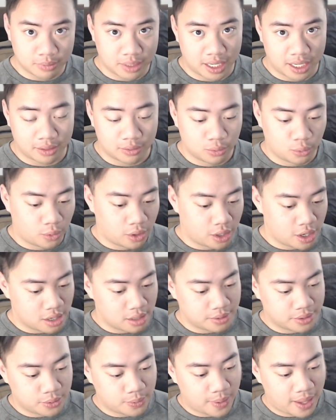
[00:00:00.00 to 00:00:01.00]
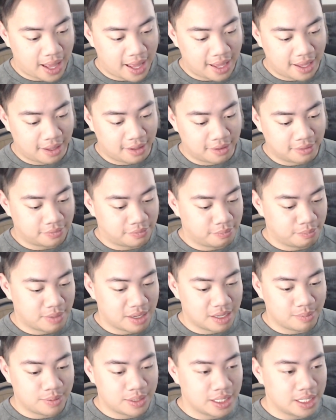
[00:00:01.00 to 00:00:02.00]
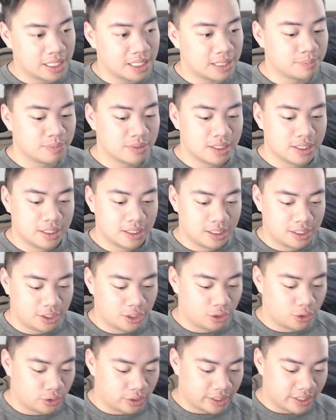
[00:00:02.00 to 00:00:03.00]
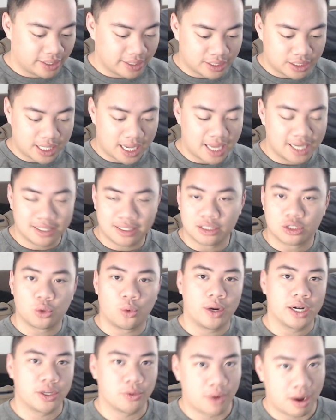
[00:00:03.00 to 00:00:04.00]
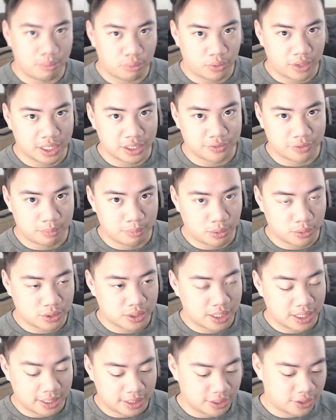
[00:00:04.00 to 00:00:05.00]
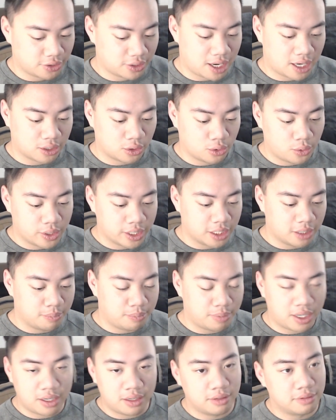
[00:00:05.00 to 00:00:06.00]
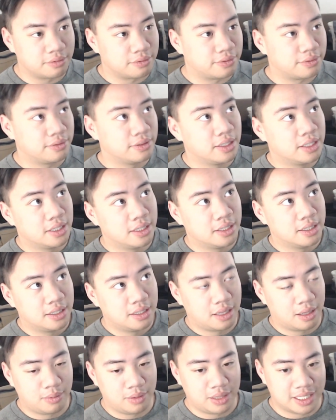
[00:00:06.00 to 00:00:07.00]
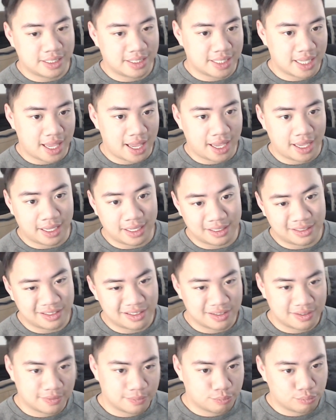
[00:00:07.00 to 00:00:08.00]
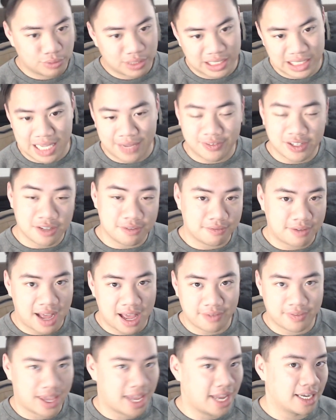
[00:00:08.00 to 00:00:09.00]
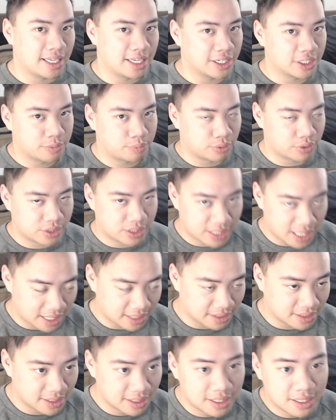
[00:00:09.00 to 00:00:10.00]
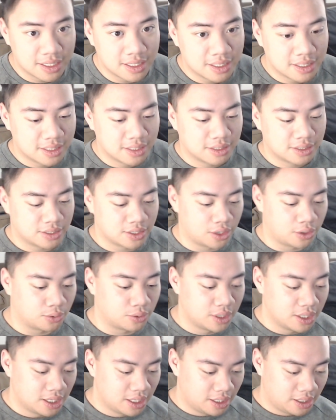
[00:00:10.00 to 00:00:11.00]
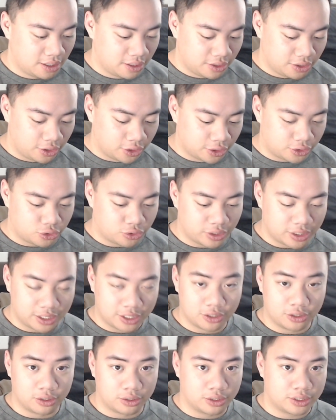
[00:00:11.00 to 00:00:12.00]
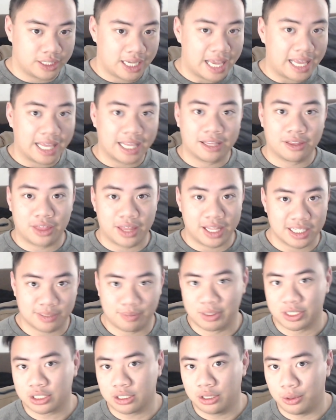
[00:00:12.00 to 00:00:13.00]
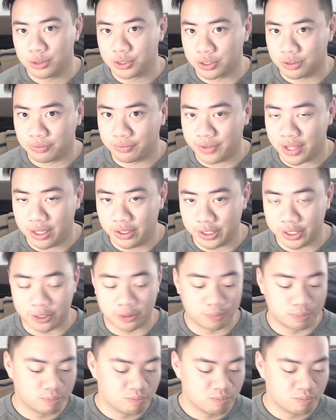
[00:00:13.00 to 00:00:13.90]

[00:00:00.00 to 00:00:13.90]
day where you have maybe you're in the ten to twenty rep range for most things. You're not going above, uh, let's say, seventy-five, eighty-ish percent. So you're, you're taking things much closer to failure.